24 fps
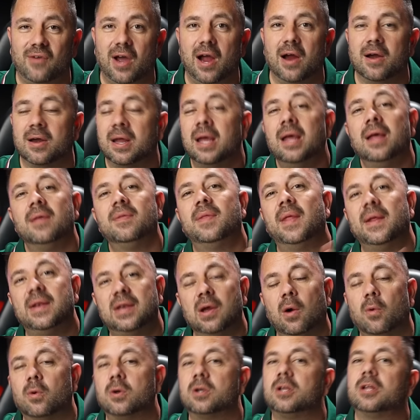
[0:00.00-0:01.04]
fired. They
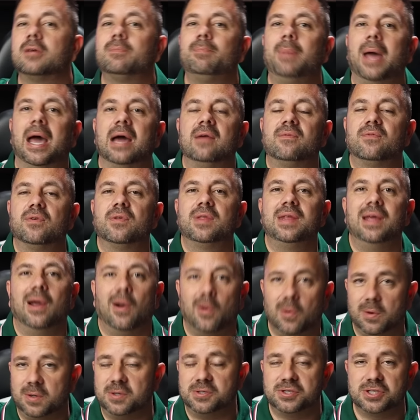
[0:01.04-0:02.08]
don't want to look bad for the
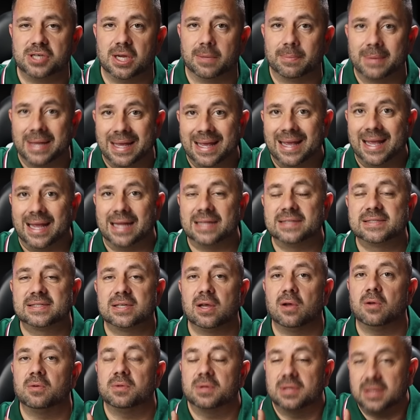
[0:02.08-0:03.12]
ownership. And
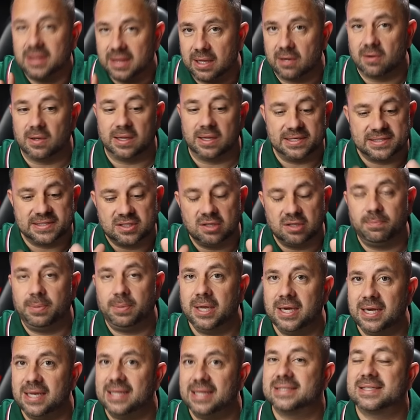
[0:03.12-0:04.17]
so literally
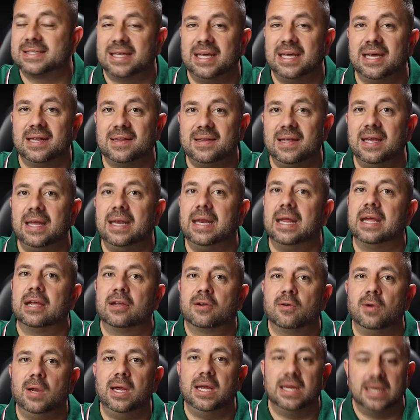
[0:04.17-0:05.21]
stupidity is kicked in and
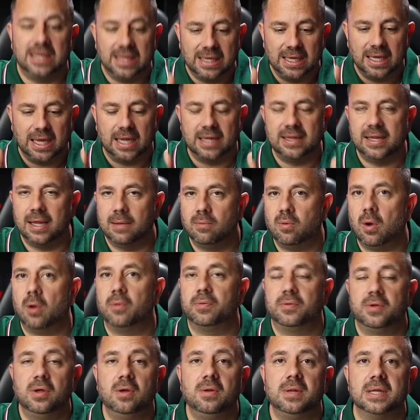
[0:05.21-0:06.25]
greed and they
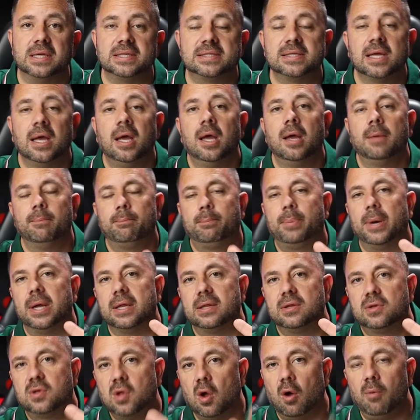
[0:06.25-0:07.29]
won't do this.
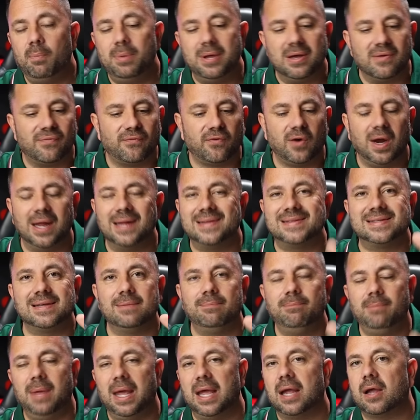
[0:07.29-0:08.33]
But don't be afraid to
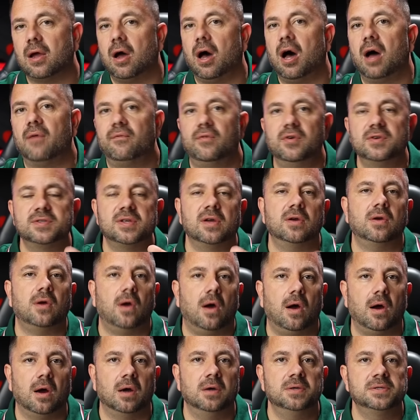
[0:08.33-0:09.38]
make offers on
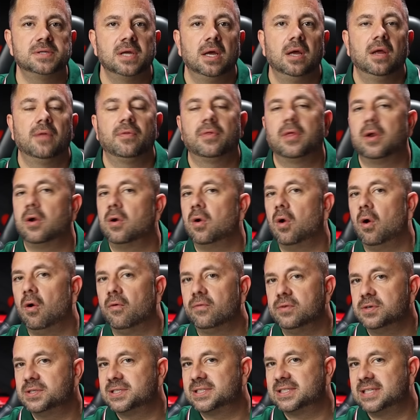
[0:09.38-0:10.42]
cars that are
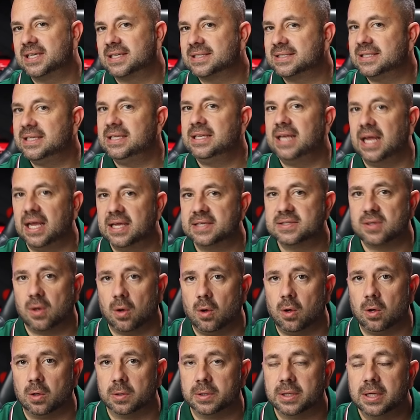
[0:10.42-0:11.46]
over 60 days
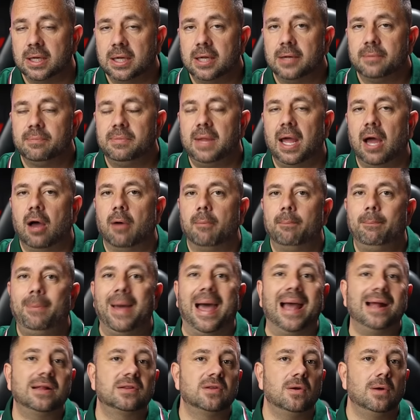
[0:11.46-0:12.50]
old. Now,
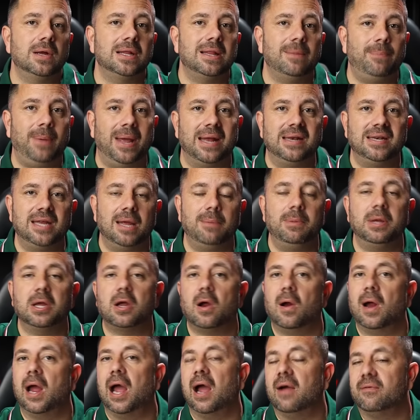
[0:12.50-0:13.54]
back during the pandemic,
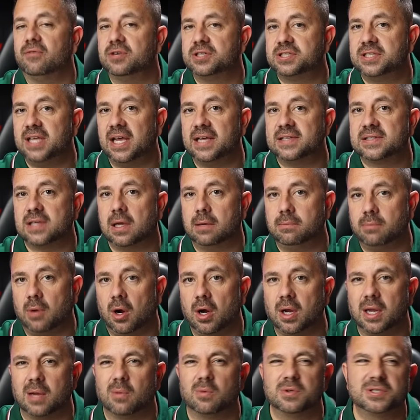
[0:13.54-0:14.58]
our average days on
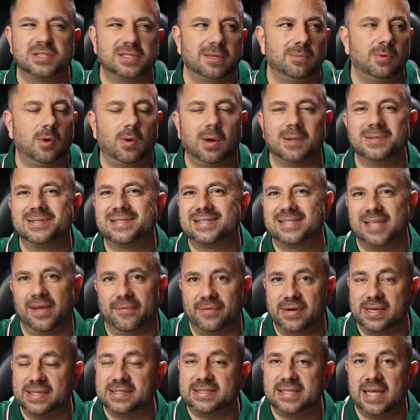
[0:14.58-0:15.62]
market were somewhere around
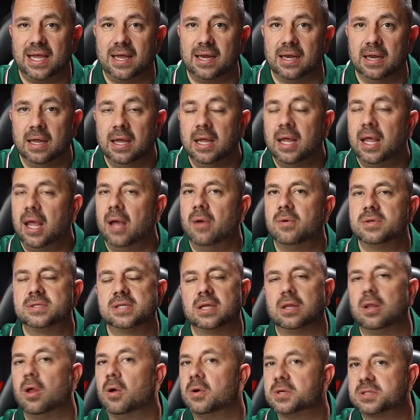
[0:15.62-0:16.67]
7 to 10. It was the
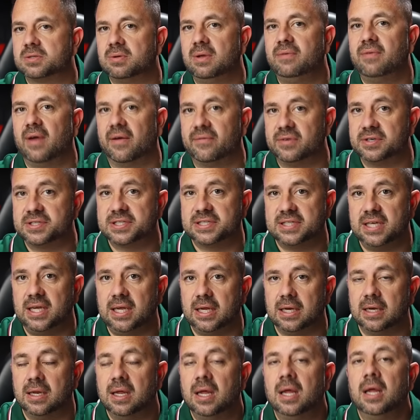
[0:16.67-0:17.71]
lowest we've ever
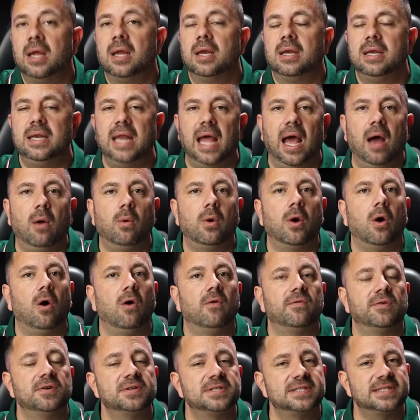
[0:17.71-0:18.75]
seen. Now we're
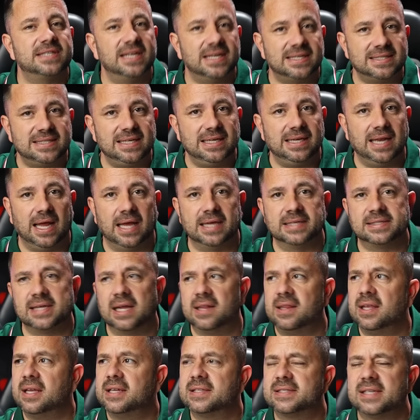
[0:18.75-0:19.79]
over 60 days. I
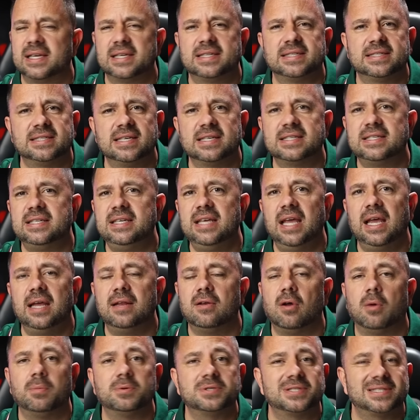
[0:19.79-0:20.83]
think it's like 68,
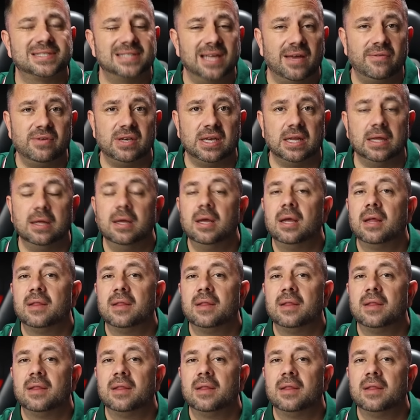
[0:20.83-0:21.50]
almost 70.